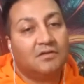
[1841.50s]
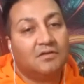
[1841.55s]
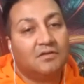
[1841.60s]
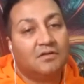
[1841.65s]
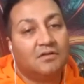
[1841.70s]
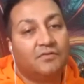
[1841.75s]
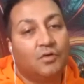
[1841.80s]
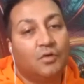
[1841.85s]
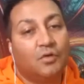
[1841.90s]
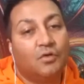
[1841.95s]

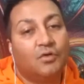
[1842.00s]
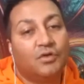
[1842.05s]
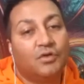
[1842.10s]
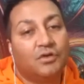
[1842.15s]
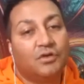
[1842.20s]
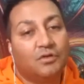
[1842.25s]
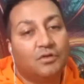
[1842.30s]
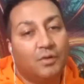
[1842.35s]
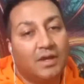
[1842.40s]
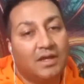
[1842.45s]
of all
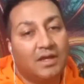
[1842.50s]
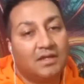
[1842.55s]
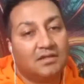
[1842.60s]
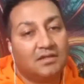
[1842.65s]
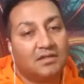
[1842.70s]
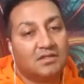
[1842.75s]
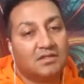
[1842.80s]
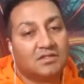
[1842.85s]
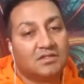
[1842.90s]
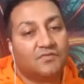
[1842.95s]
your
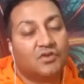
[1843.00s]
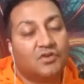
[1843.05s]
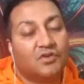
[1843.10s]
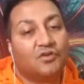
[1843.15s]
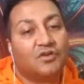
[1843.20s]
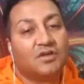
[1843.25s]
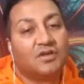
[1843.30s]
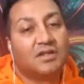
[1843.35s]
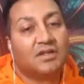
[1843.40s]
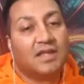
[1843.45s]
awareness, for your
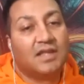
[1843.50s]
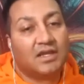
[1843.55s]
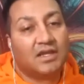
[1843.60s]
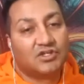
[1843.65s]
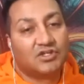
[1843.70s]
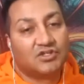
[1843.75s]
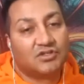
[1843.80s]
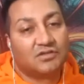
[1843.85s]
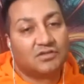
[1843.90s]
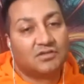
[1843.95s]

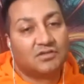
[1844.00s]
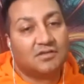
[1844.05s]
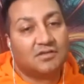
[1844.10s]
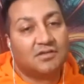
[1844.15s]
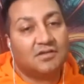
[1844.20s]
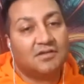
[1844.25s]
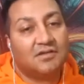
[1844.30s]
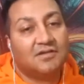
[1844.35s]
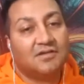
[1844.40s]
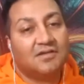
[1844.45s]
connection
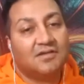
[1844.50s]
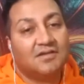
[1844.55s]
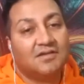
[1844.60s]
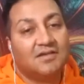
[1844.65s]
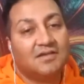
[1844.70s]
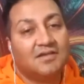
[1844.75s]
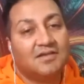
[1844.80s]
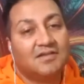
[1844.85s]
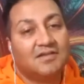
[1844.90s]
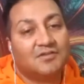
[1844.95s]

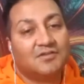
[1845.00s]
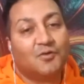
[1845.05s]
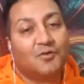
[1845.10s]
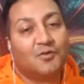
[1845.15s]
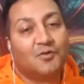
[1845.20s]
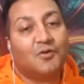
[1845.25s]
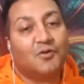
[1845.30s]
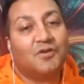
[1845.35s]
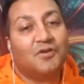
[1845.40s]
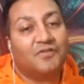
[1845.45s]
to
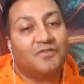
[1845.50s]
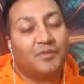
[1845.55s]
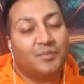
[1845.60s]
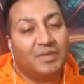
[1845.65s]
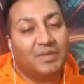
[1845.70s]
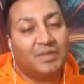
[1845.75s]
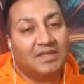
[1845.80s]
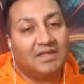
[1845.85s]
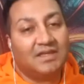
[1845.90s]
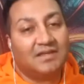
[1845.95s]
all of the
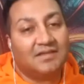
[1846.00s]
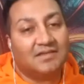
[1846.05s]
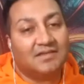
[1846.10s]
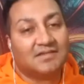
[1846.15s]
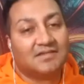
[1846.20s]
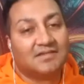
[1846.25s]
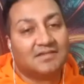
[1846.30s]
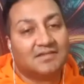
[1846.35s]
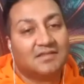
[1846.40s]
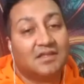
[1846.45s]

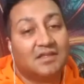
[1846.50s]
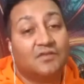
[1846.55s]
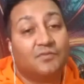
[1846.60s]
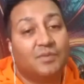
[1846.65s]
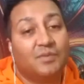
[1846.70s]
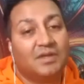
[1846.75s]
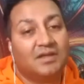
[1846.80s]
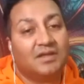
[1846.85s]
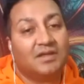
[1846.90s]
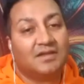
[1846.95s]
beings that you've
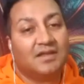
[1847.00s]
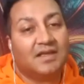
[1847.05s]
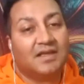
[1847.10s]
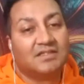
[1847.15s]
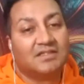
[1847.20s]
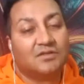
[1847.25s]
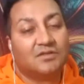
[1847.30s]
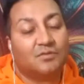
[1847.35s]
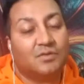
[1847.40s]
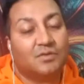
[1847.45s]
been
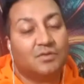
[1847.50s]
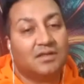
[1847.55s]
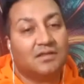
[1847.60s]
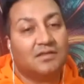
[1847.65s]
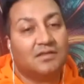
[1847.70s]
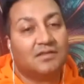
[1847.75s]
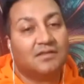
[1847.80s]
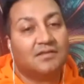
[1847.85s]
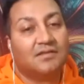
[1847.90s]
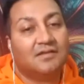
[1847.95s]
connected with,
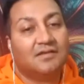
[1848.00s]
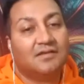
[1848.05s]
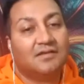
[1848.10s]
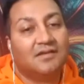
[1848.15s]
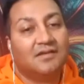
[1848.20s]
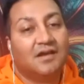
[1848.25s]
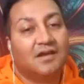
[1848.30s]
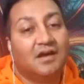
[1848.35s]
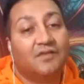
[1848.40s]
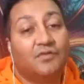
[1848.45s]

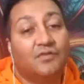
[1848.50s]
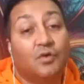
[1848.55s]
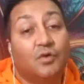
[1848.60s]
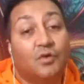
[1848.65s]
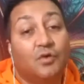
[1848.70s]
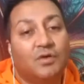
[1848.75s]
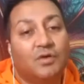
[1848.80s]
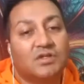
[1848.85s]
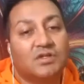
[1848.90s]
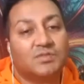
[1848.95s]
have
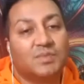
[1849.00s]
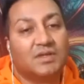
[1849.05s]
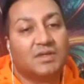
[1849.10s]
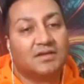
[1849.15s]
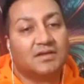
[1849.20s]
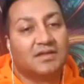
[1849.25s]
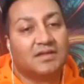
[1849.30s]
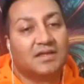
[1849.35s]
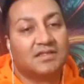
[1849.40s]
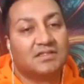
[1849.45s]
always been
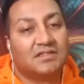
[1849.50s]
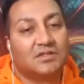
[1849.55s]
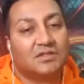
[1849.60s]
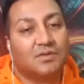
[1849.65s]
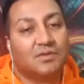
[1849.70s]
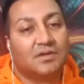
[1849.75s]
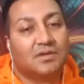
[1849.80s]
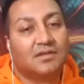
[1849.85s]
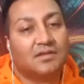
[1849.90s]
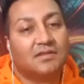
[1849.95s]
connected
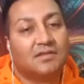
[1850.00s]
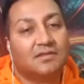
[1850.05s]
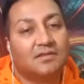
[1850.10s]
with.